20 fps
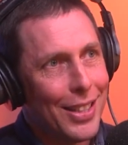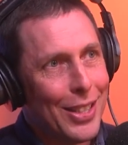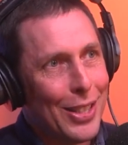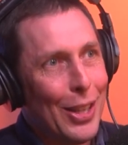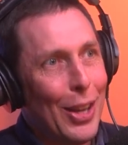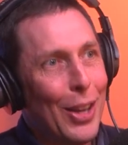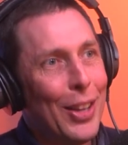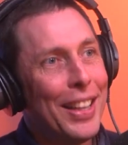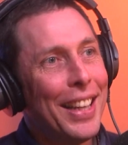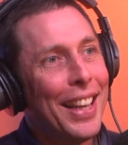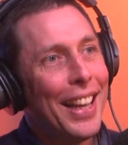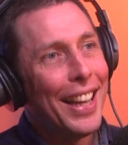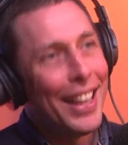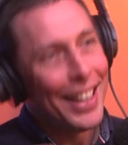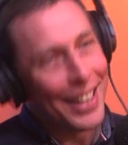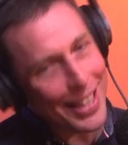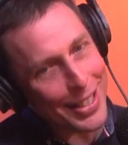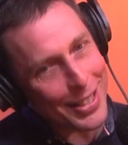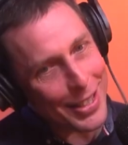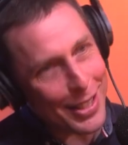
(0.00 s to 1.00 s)
so
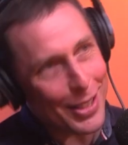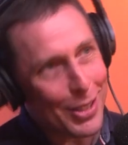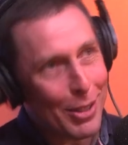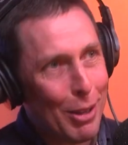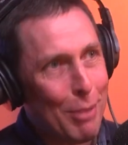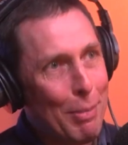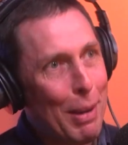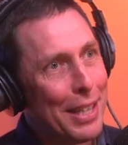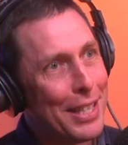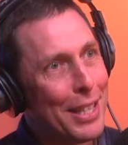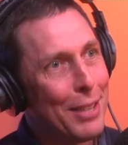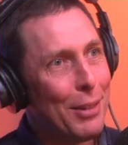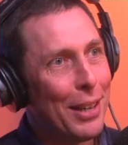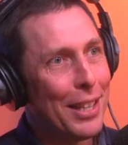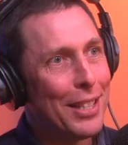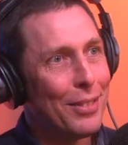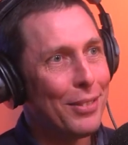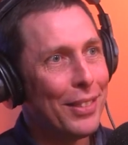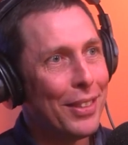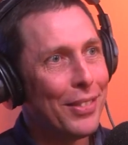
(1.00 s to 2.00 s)
there's these two basic
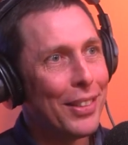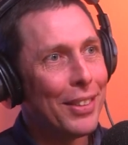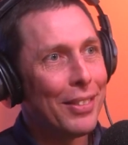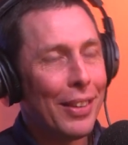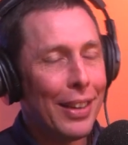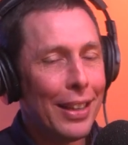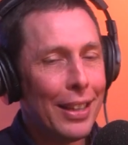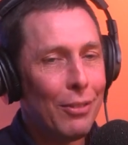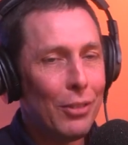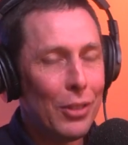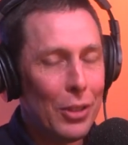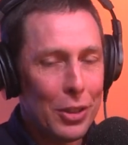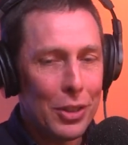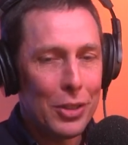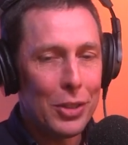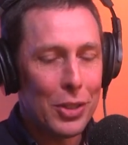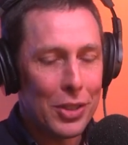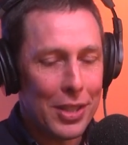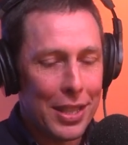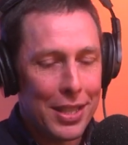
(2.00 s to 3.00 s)
ways of living, right? If you
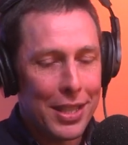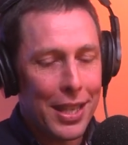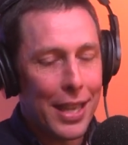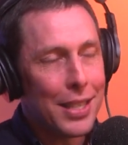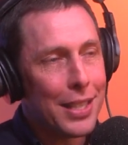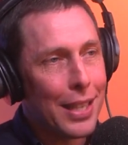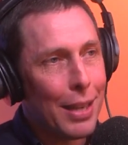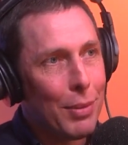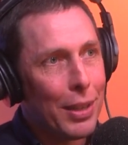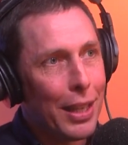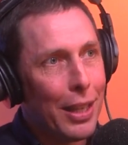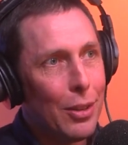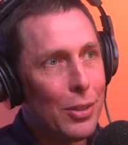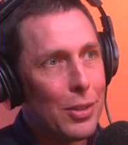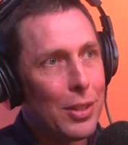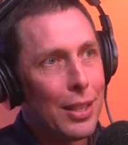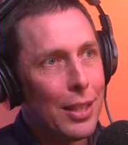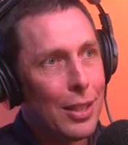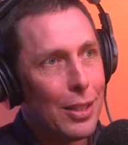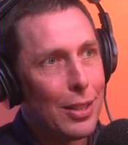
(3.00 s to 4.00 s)
can just ingest something
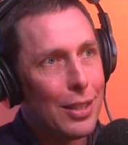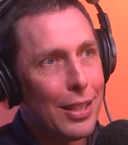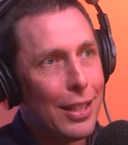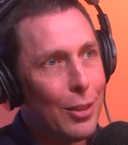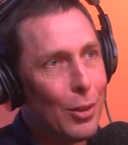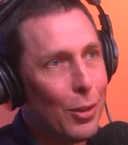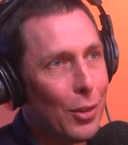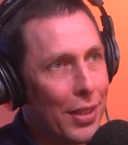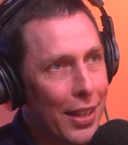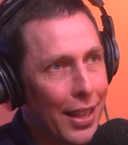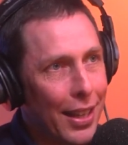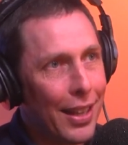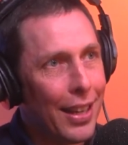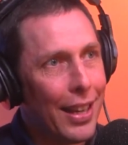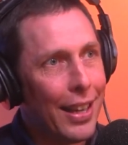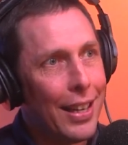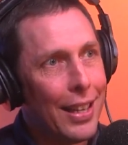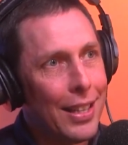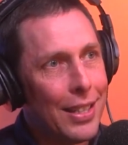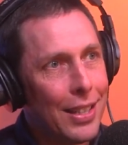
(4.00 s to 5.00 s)
else and steal all their
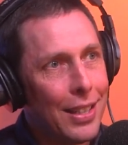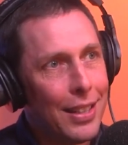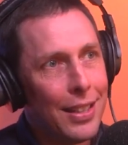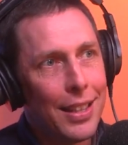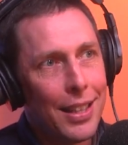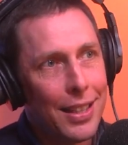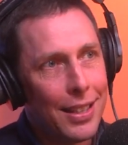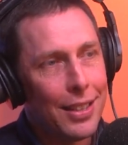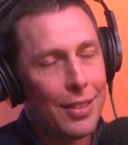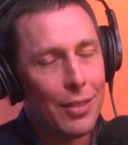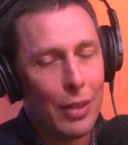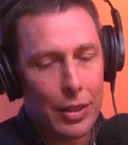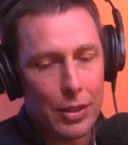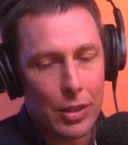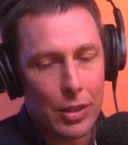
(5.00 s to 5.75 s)
energy, yeah. then right,